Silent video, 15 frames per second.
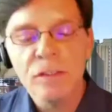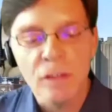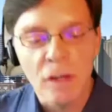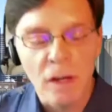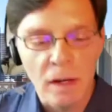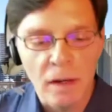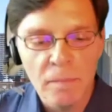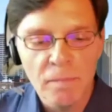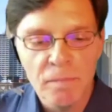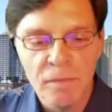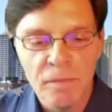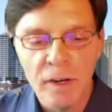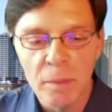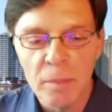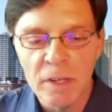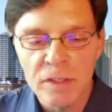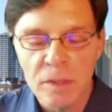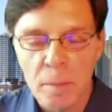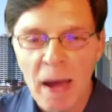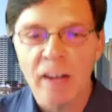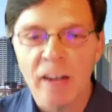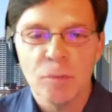uh, film is
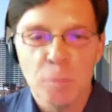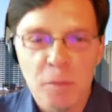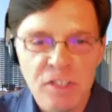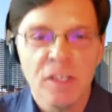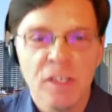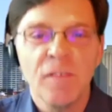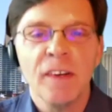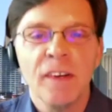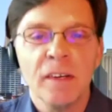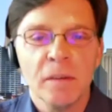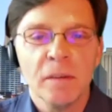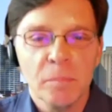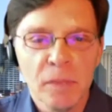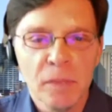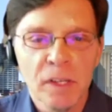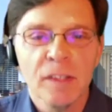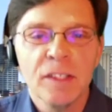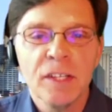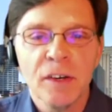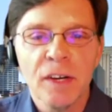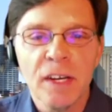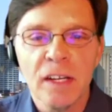about a specific
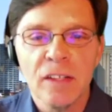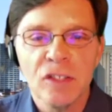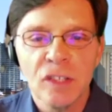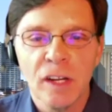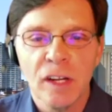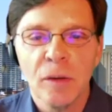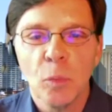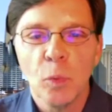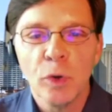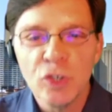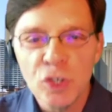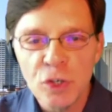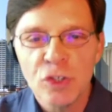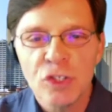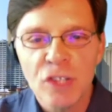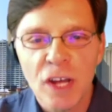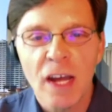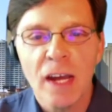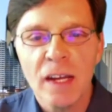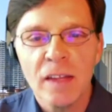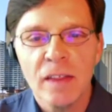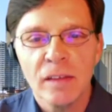military incident. Would you
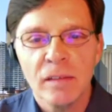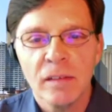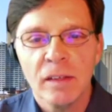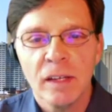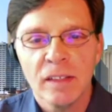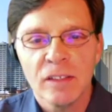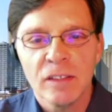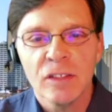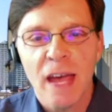say that it's